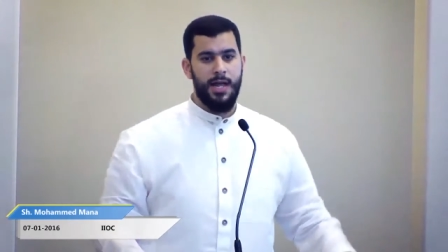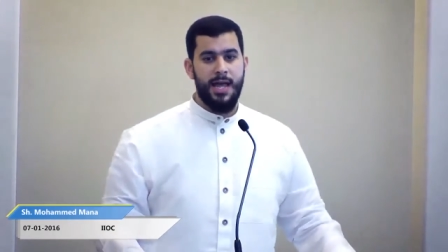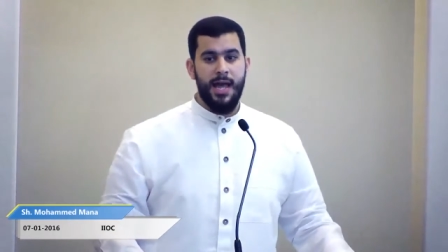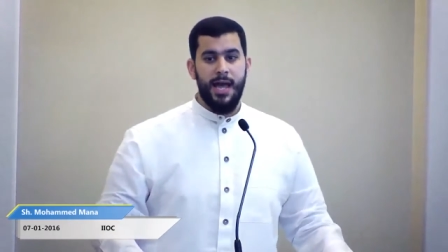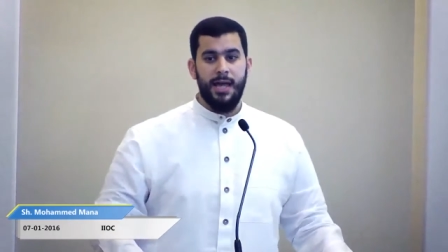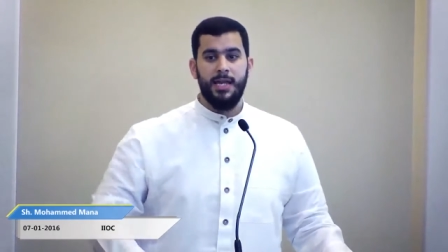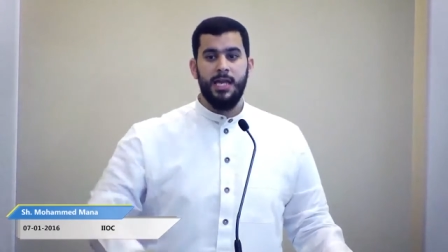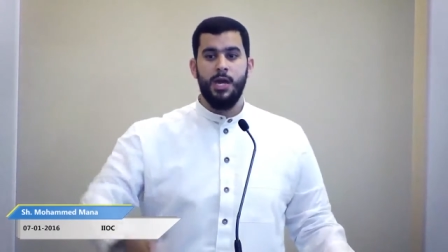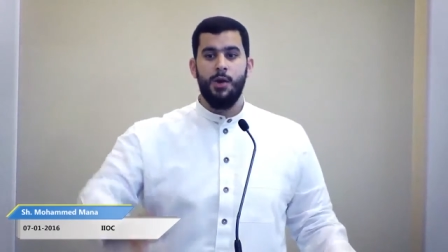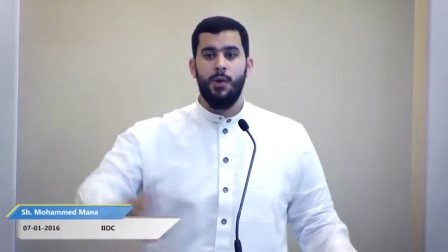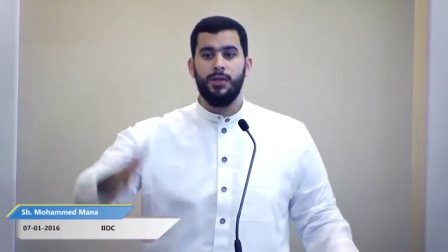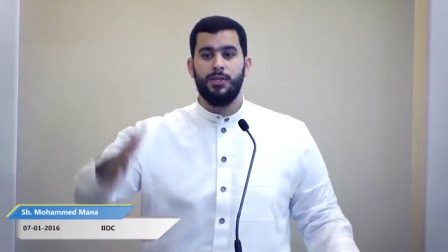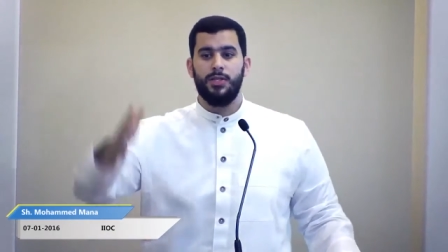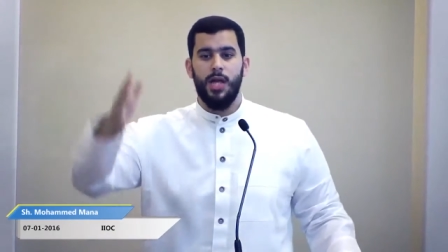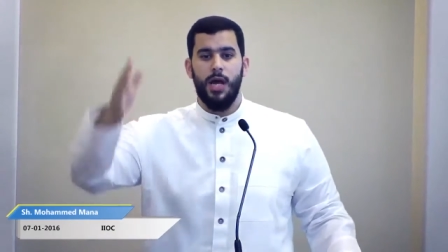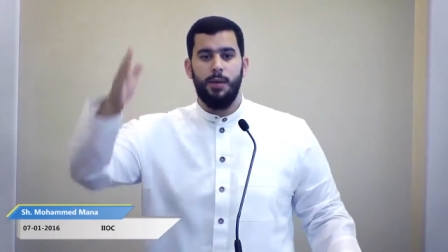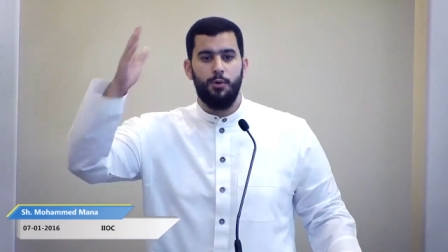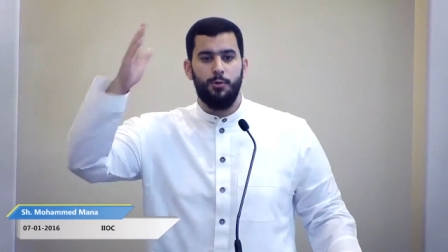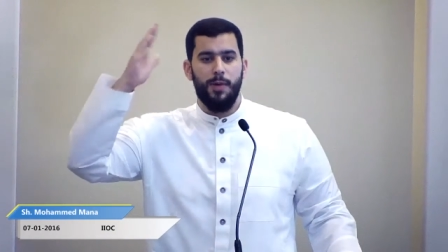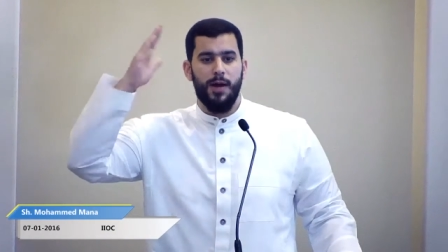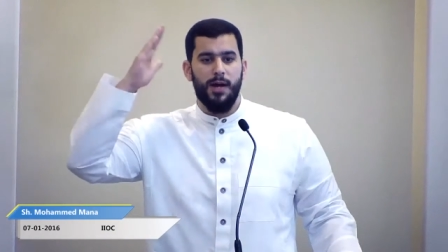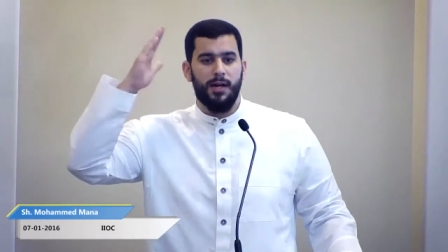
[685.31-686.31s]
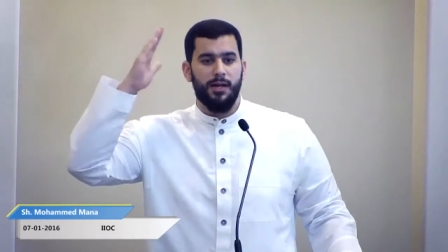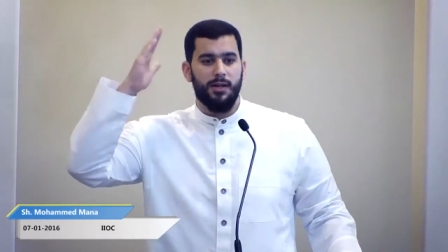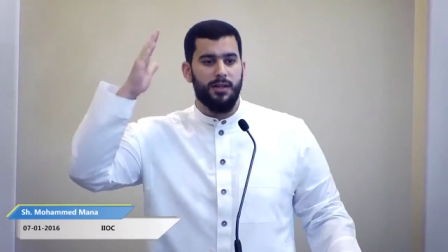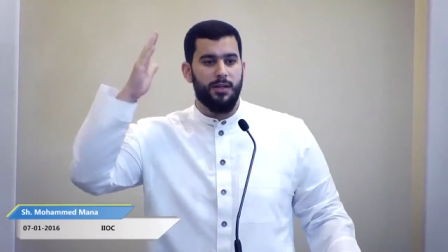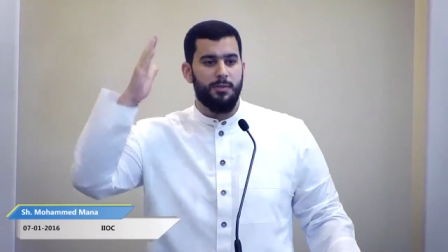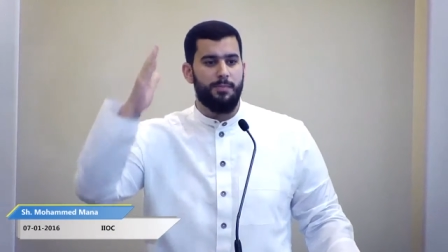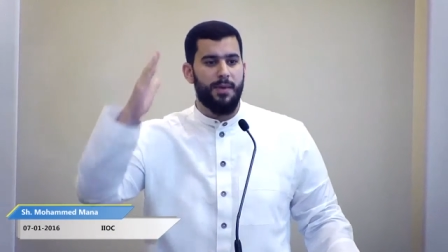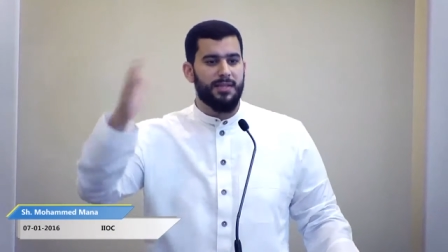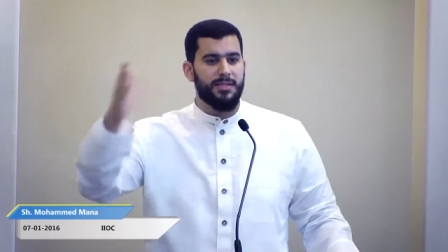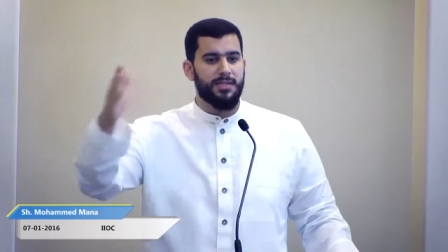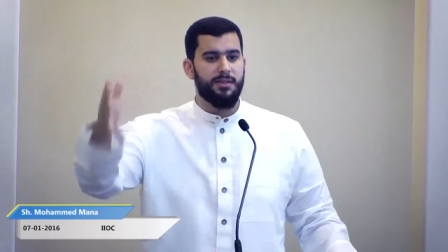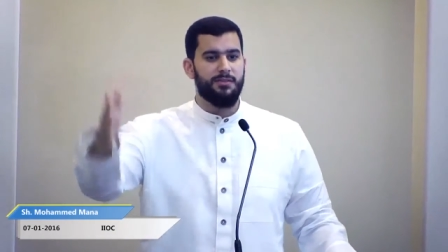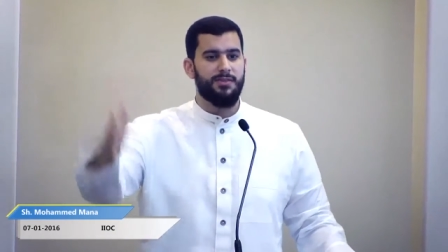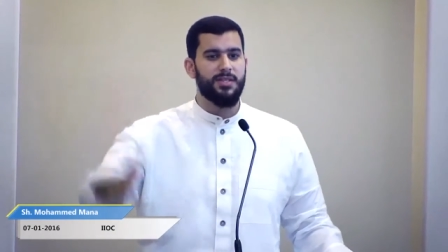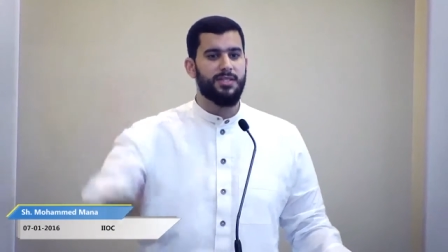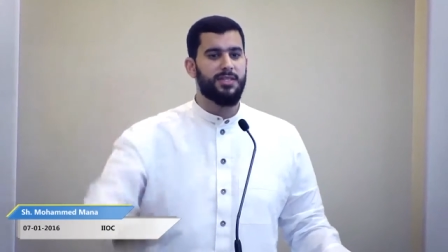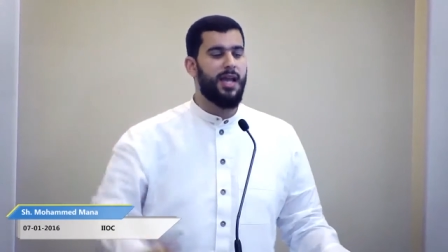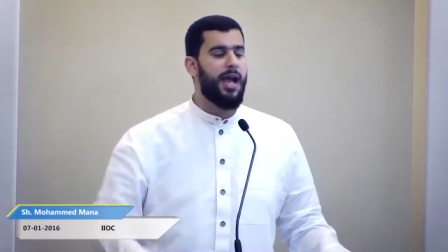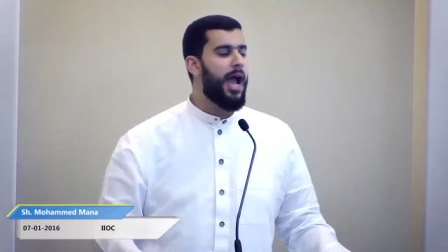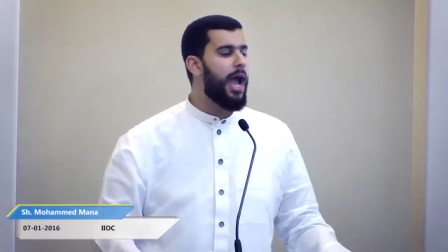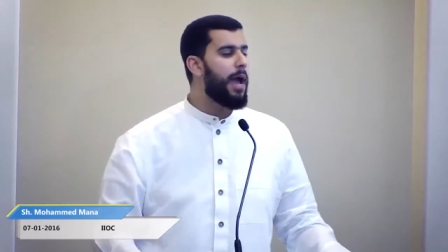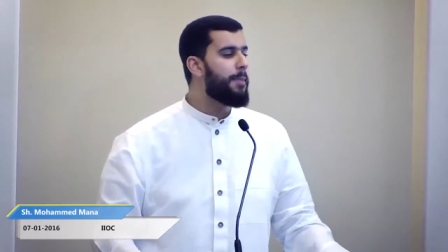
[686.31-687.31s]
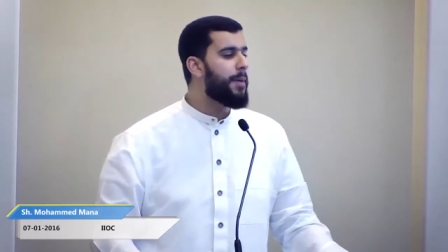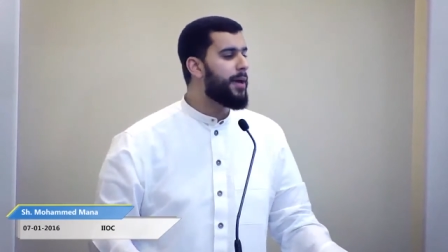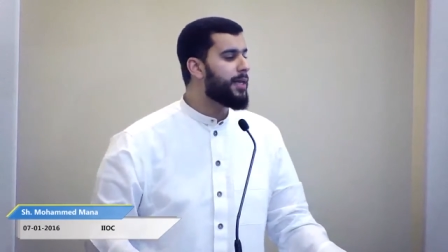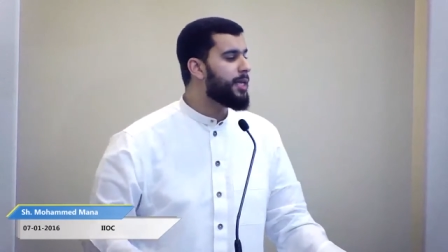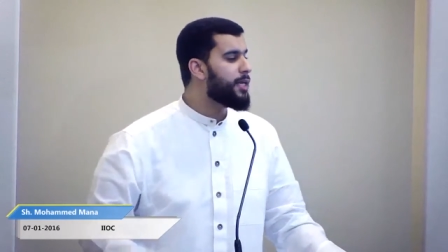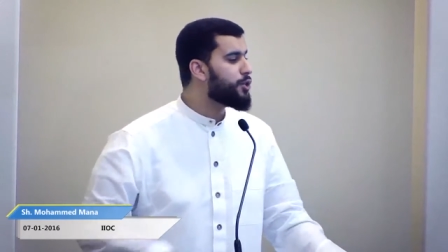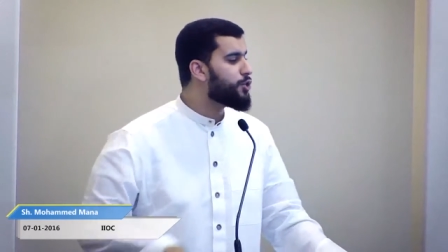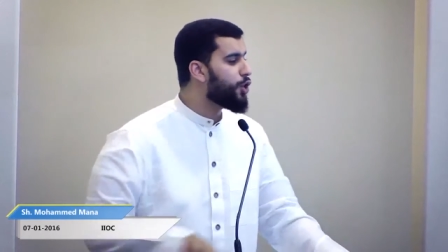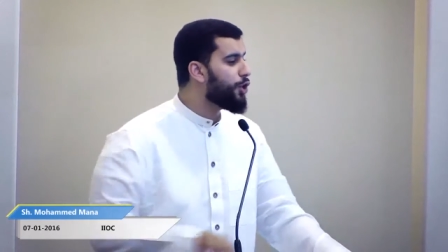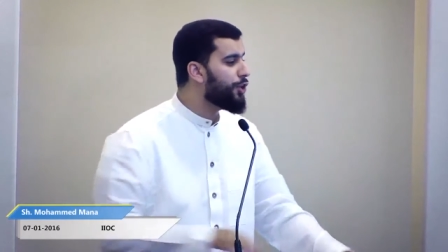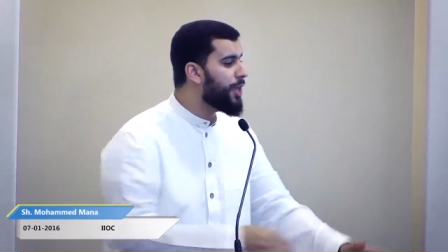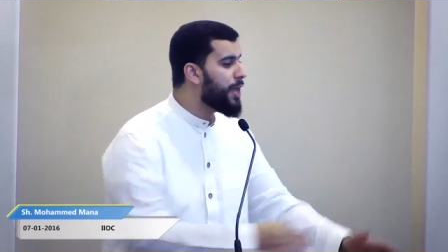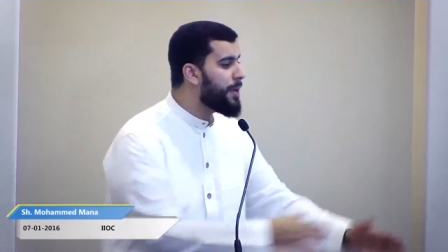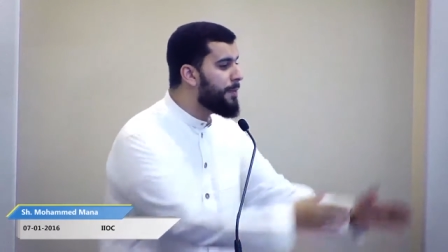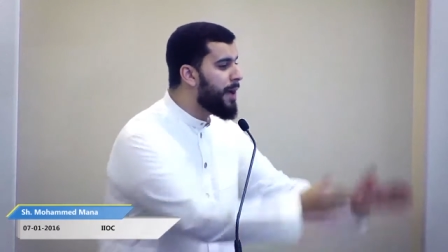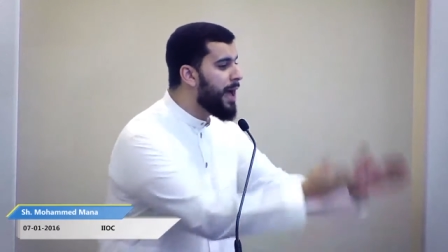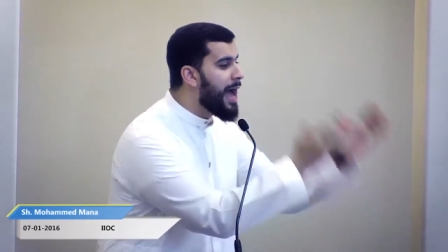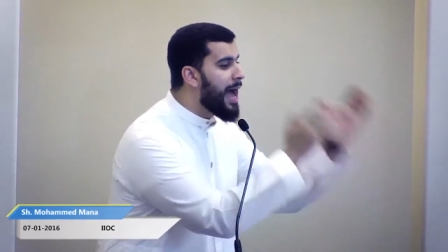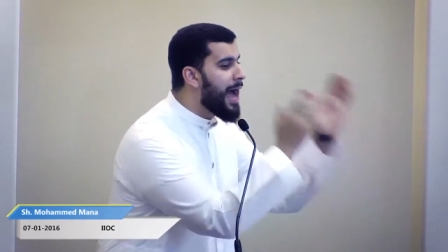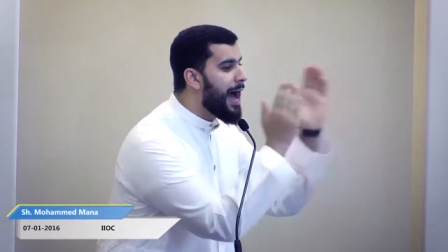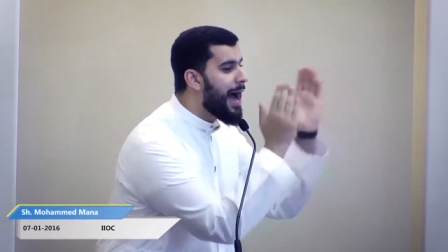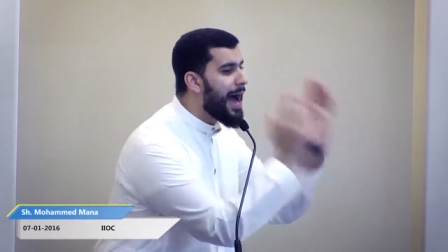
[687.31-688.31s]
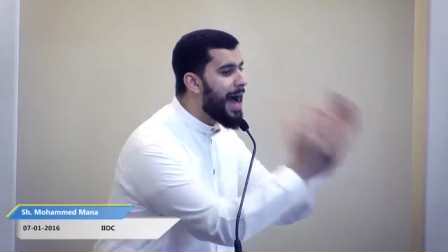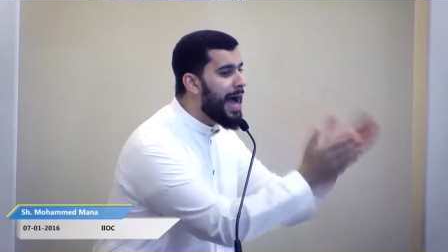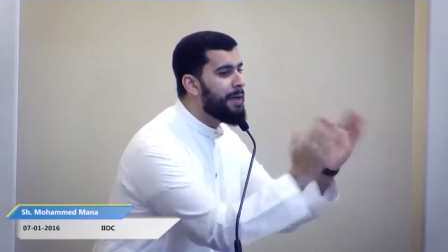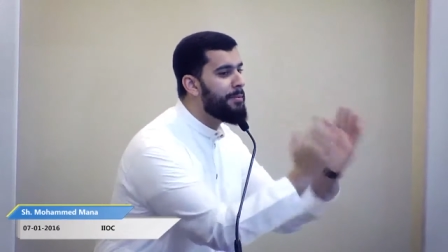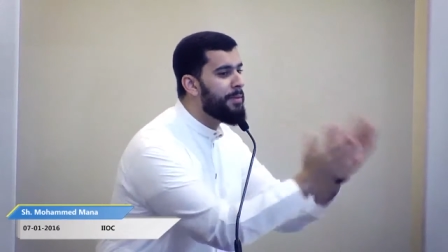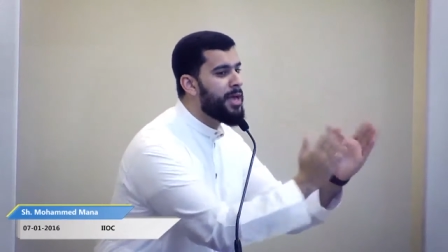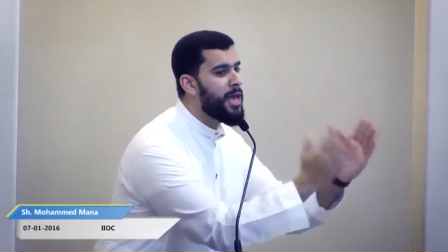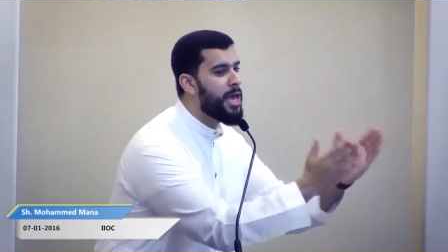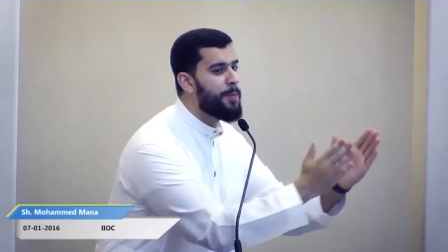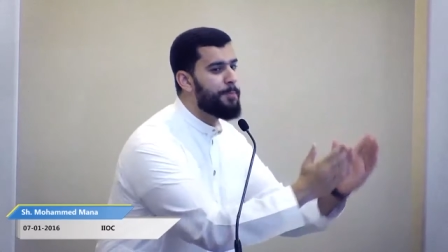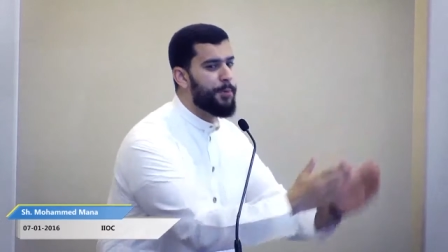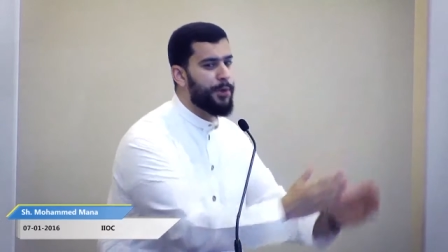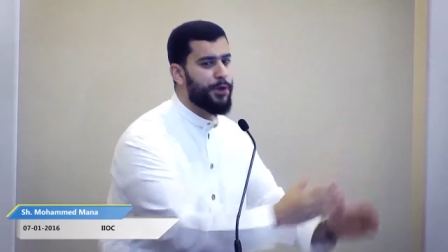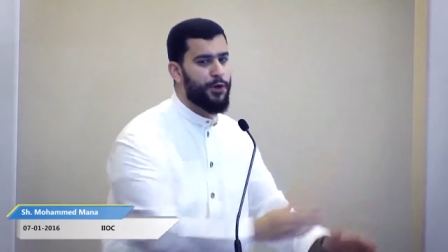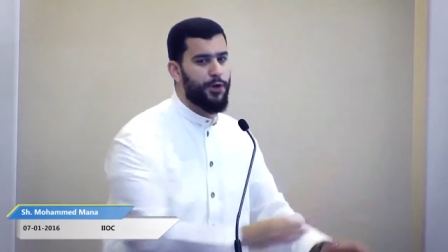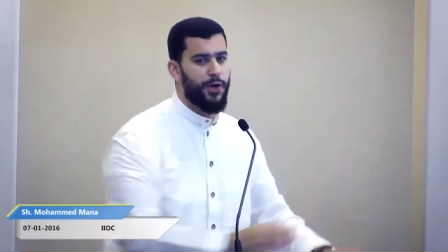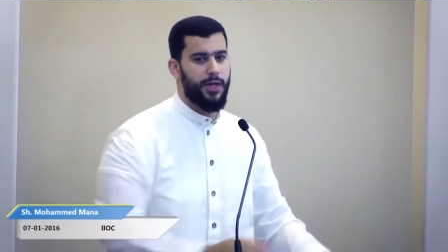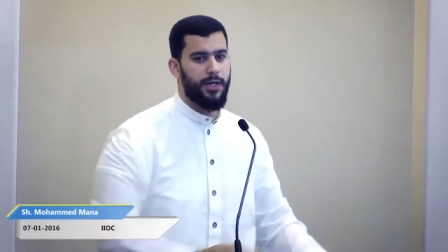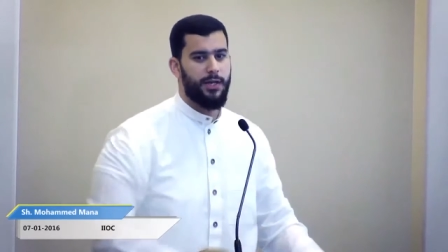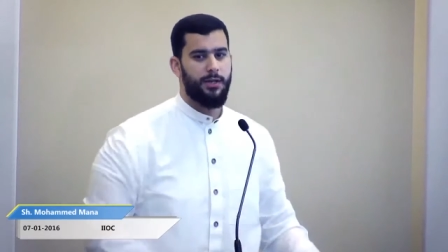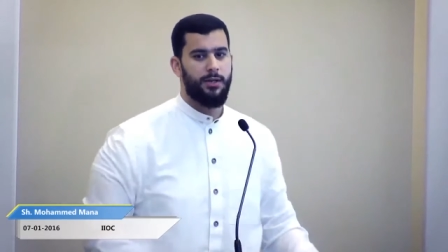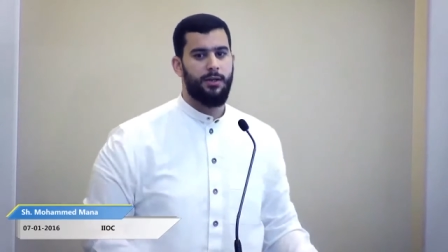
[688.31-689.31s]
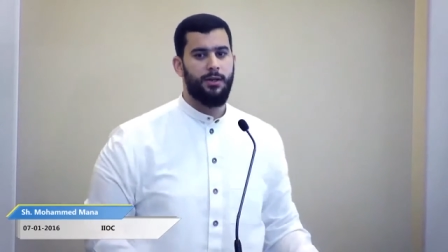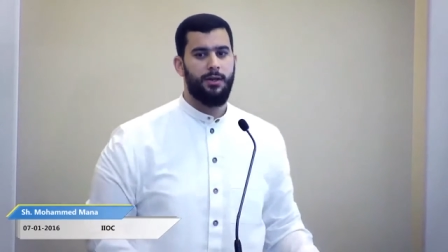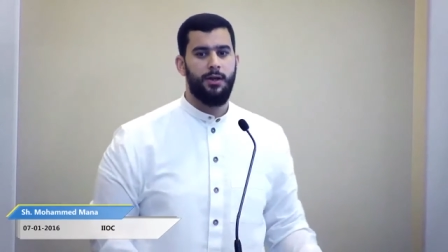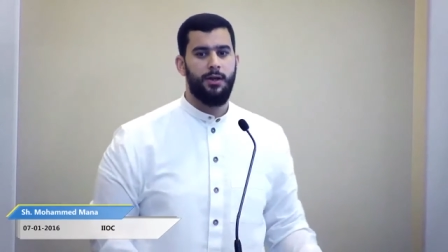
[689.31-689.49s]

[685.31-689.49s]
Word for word: And he went to Abu Bakr, the best of the Sahaba, and he told him, I'm a hypocrite.